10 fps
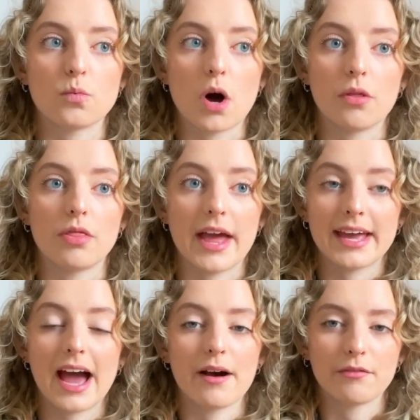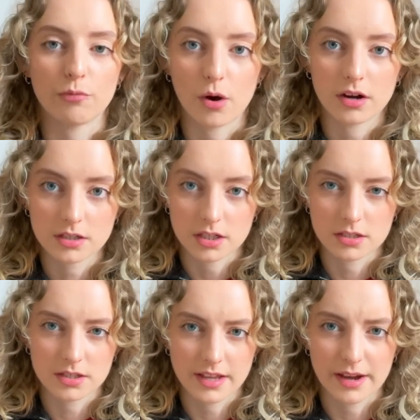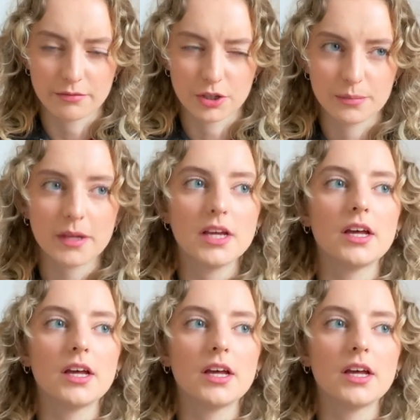while they have work done to their room.